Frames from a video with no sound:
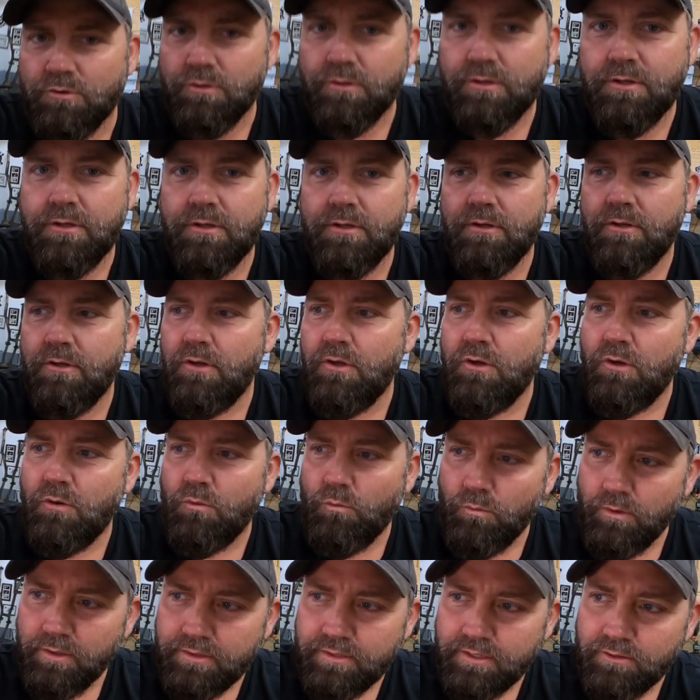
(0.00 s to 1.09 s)
work
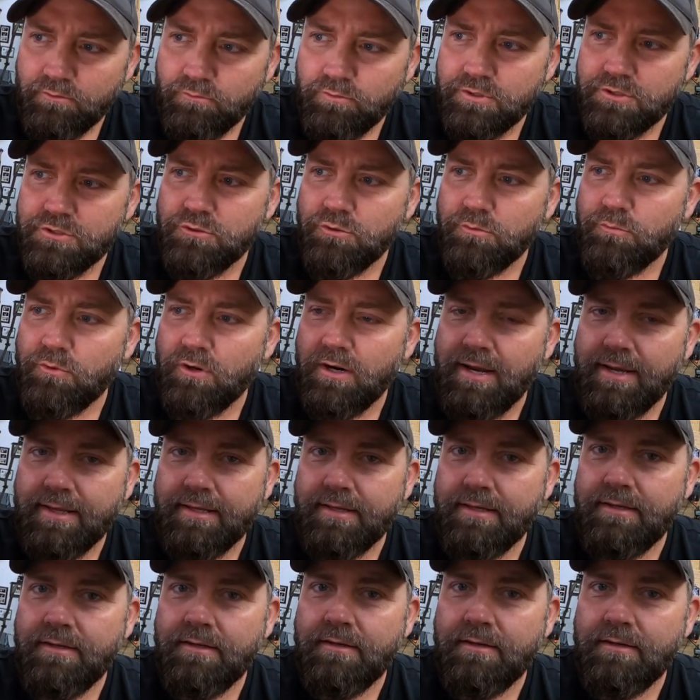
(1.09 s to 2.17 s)
with the original
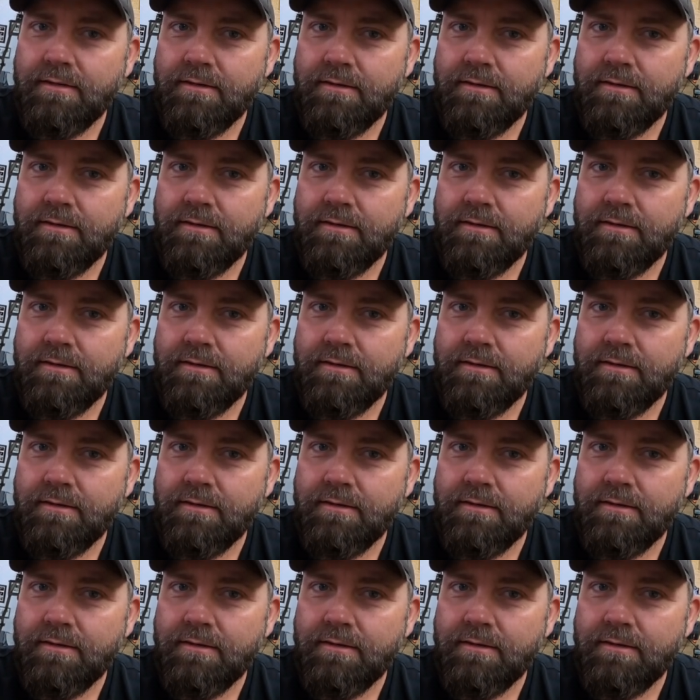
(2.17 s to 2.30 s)
bracket?